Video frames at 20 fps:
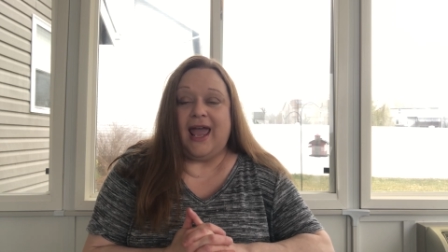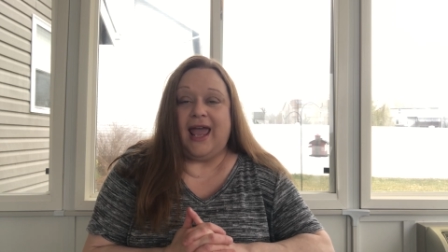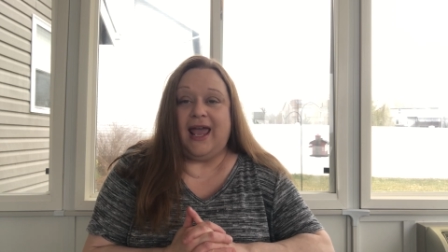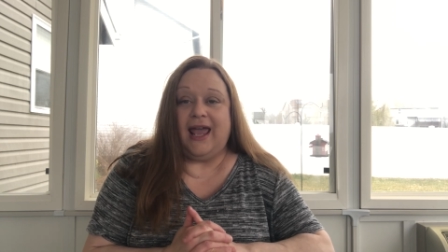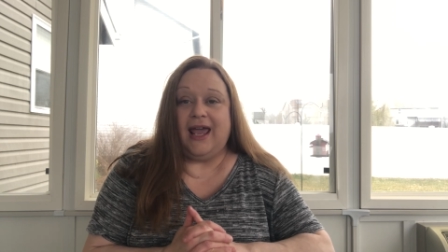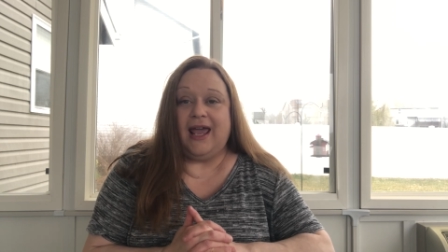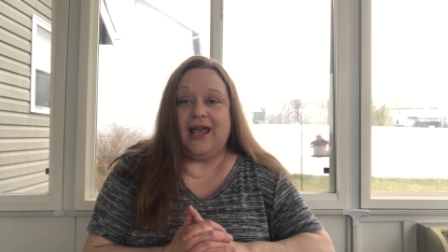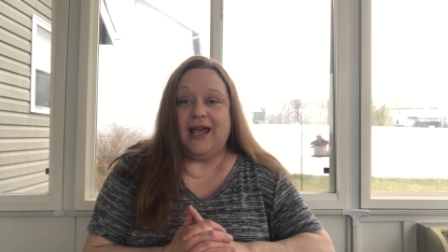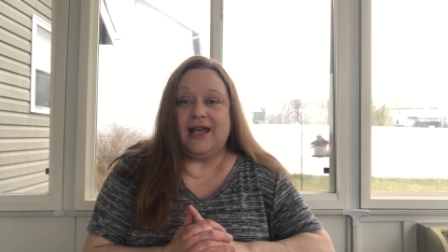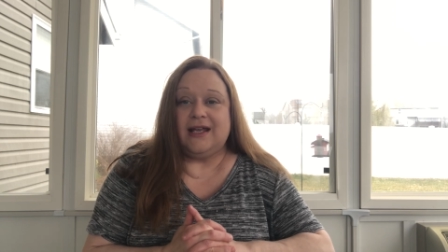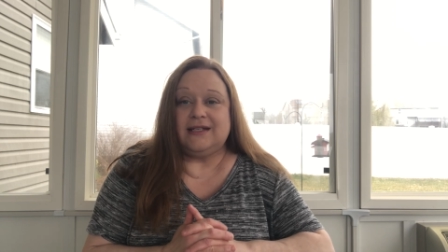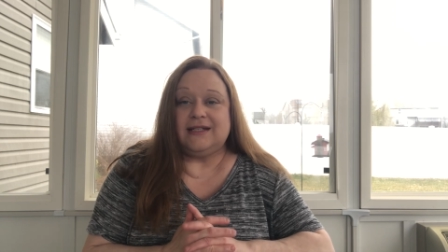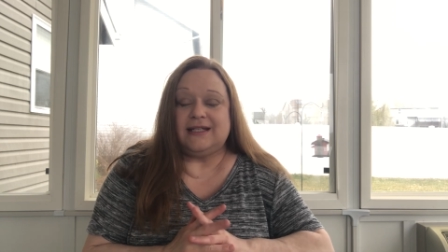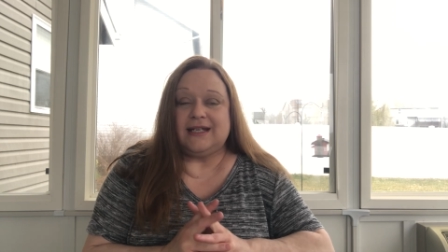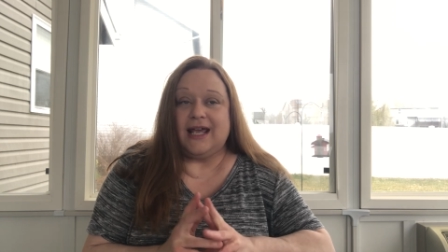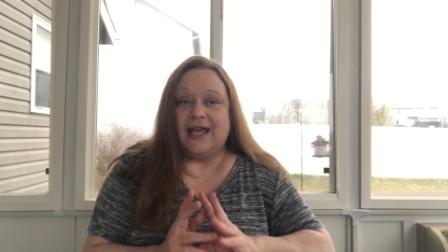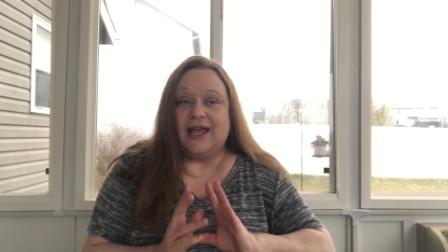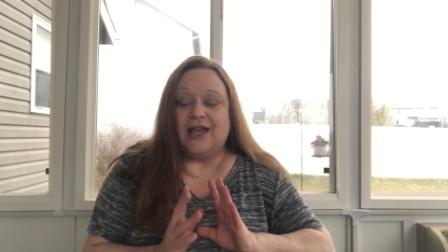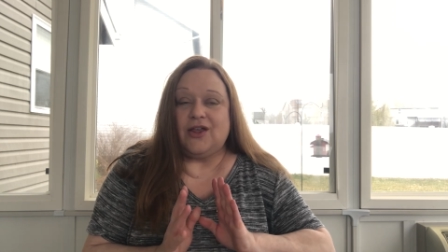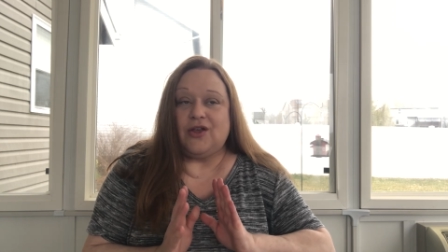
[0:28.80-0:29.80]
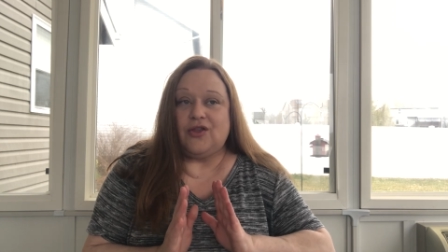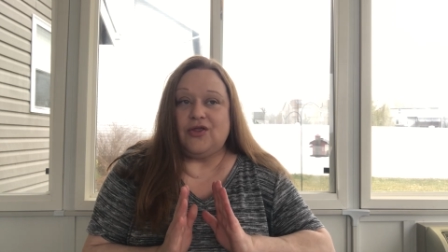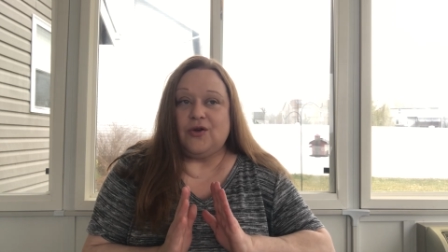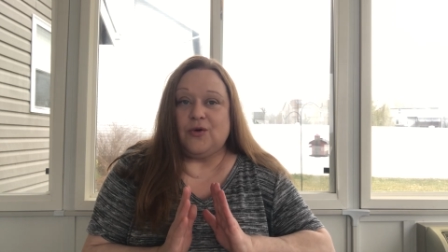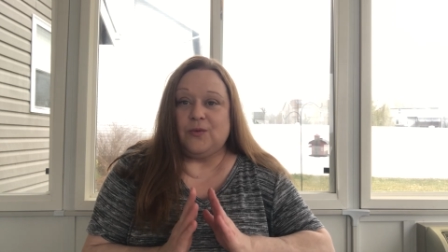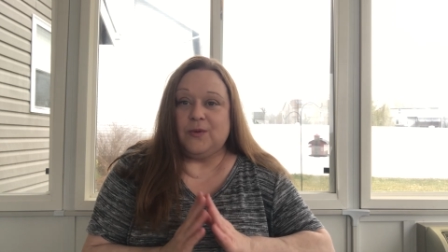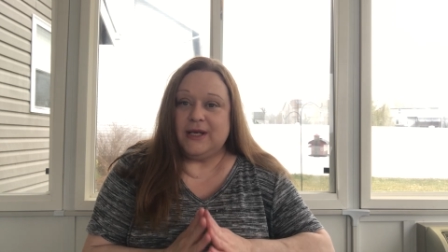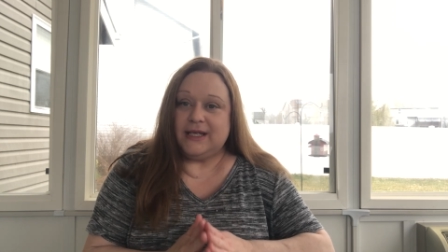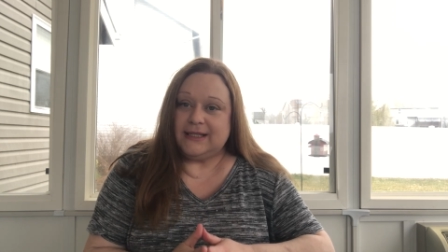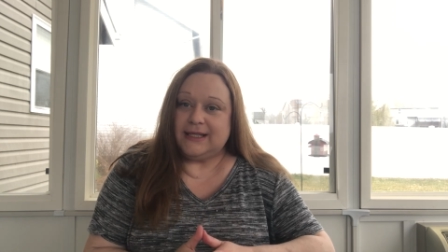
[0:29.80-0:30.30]
And the
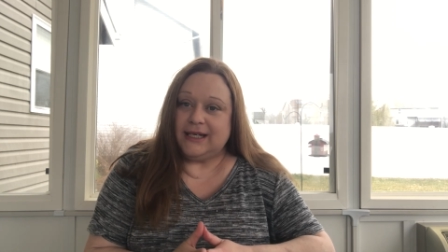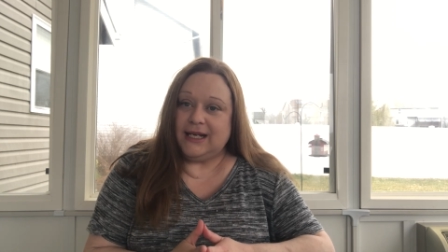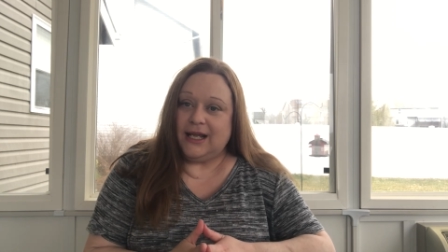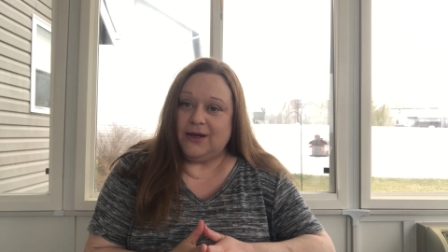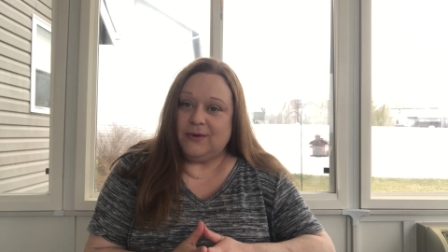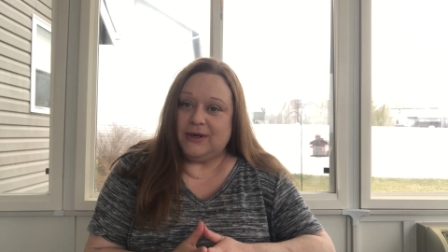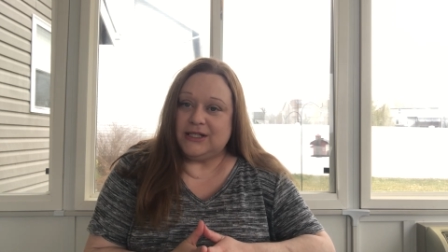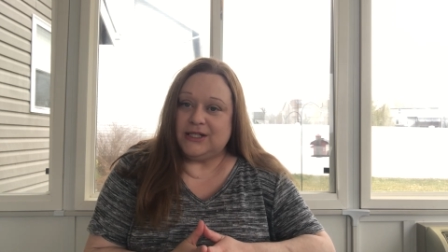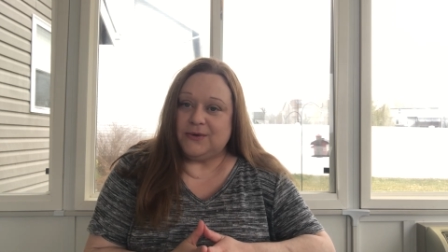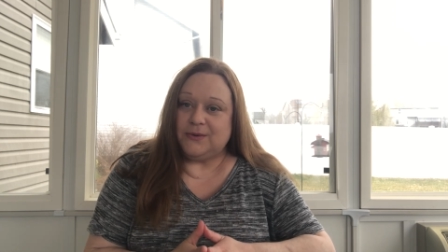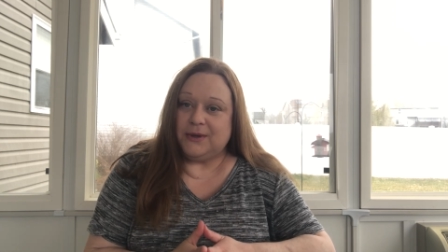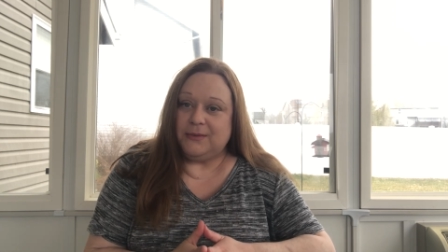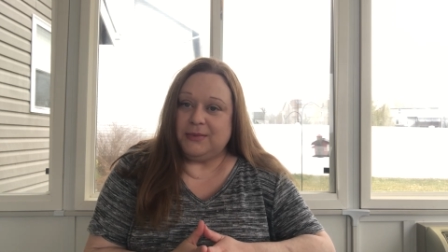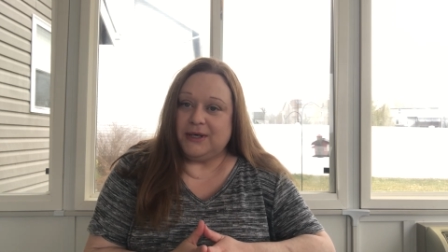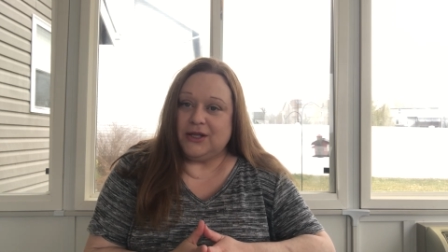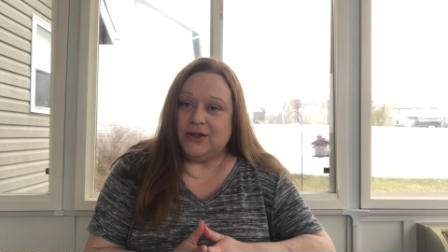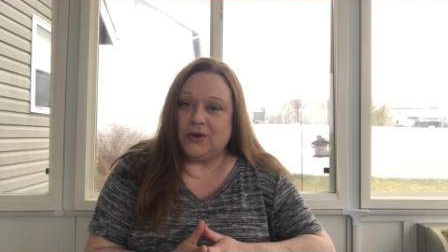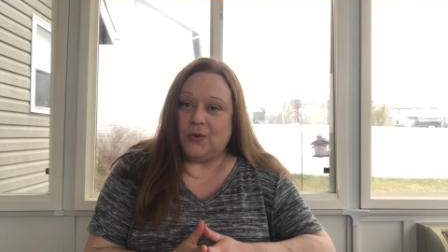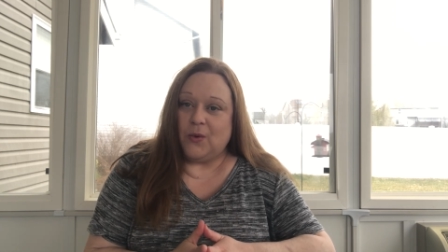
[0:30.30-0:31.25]
reason he went to rebuild